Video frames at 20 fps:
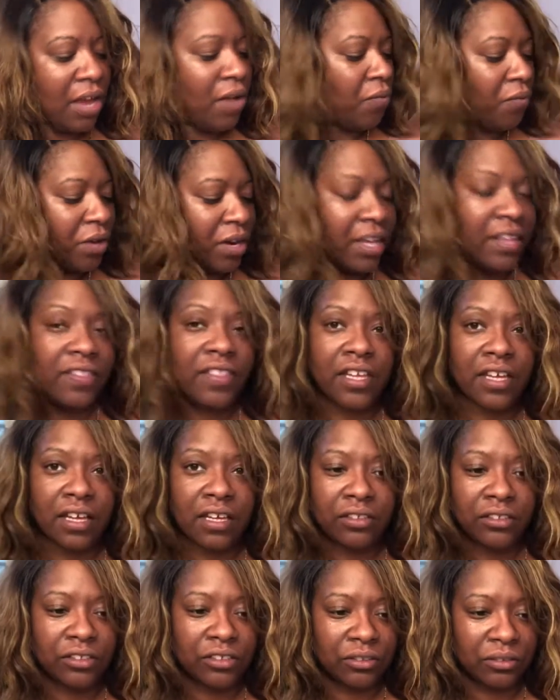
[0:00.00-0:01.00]
What I think
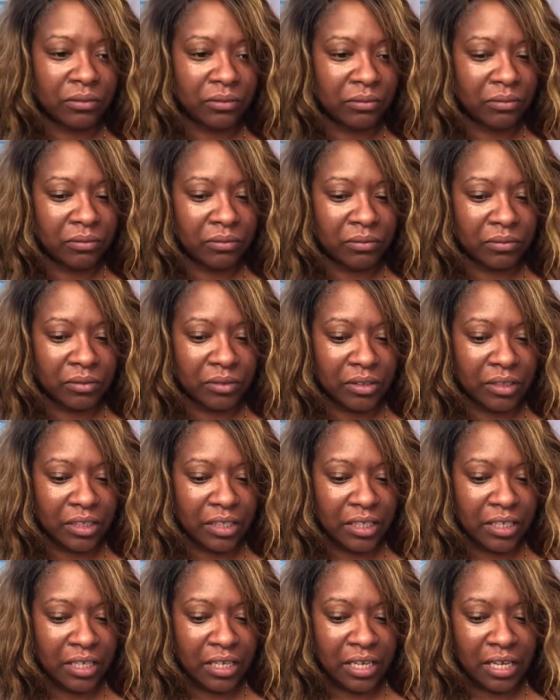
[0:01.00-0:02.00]
I'll do
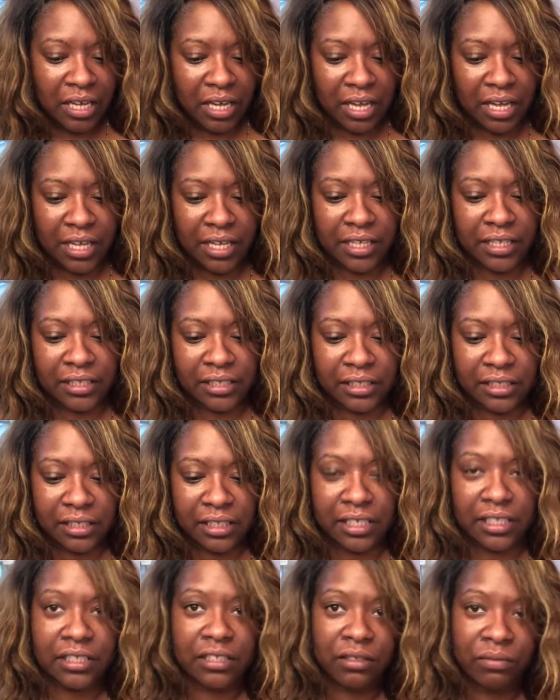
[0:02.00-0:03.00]
is,
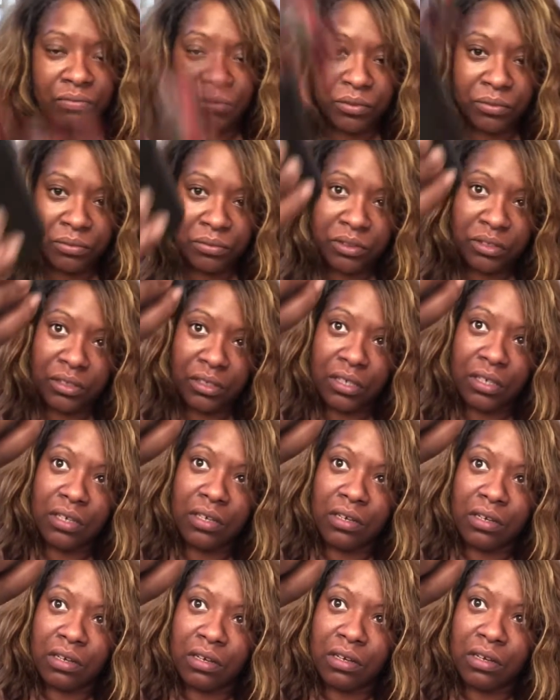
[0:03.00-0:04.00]
because the roots,
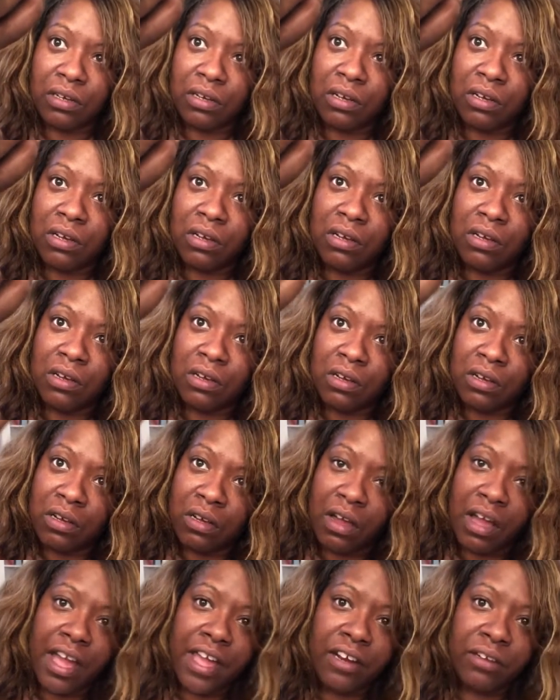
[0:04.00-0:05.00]

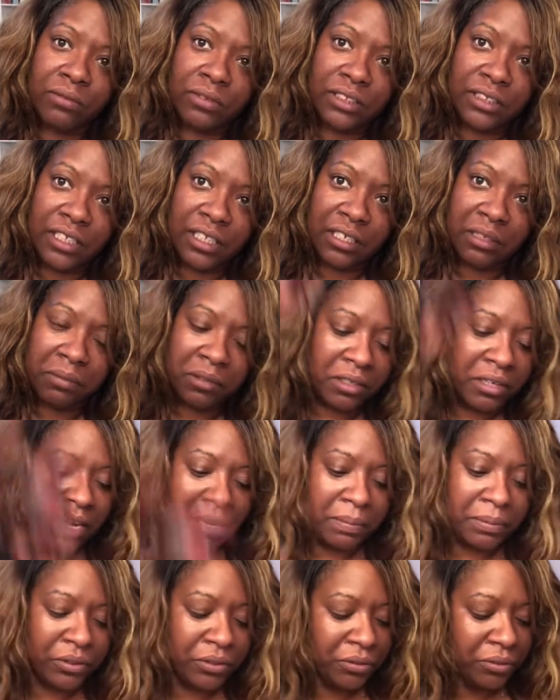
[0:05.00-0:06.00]
I don't see them, they're
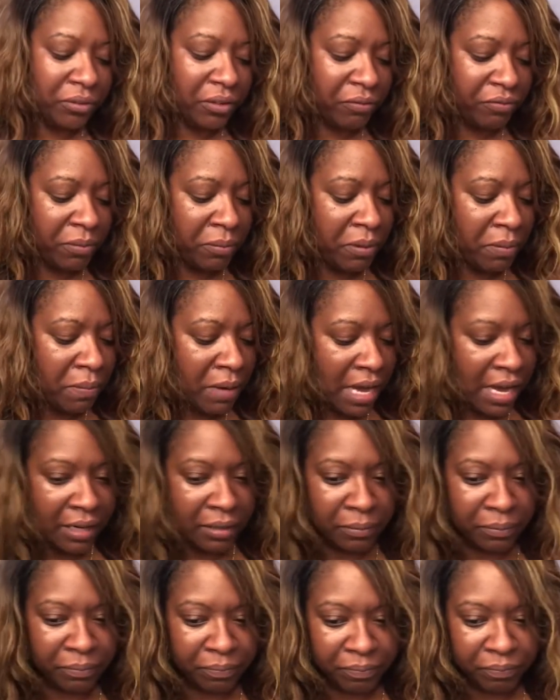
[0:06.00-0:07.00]
not protruding from the
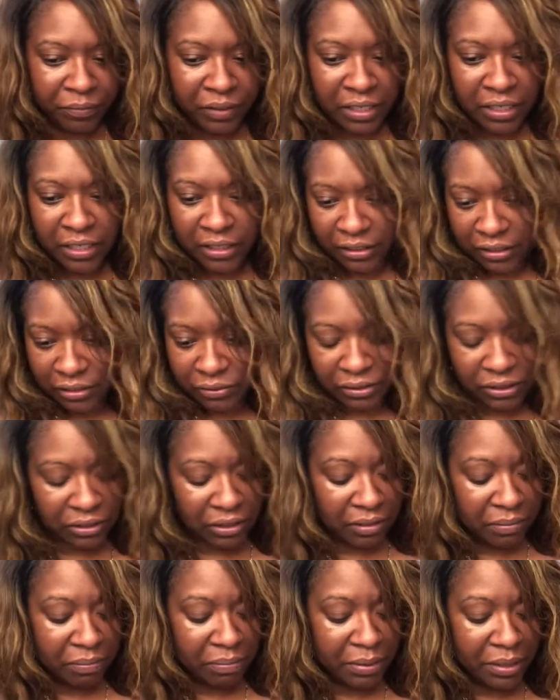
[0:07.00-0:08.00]
bottom, so it's
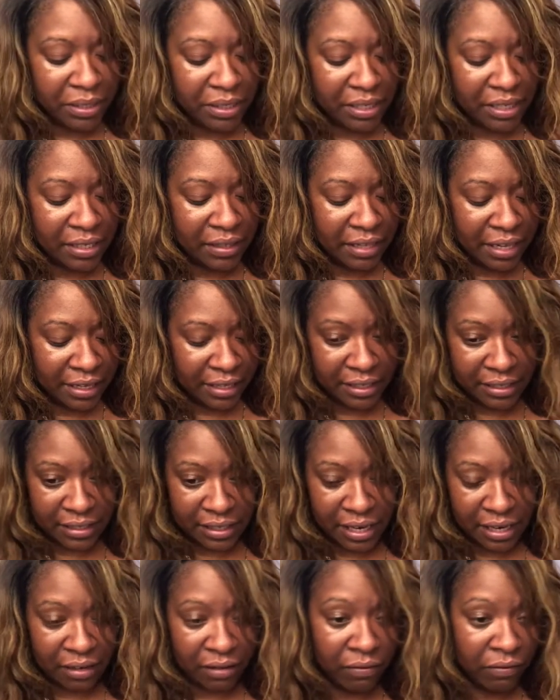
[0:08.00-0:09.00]
going to be in that
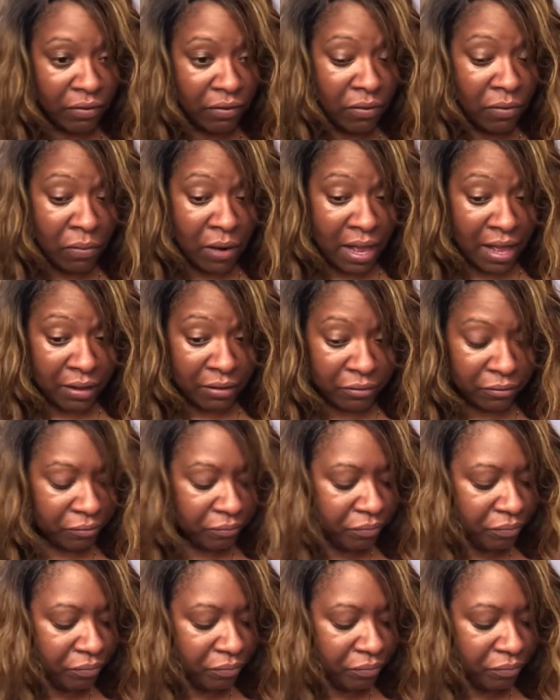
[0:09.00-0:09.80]
container for a while.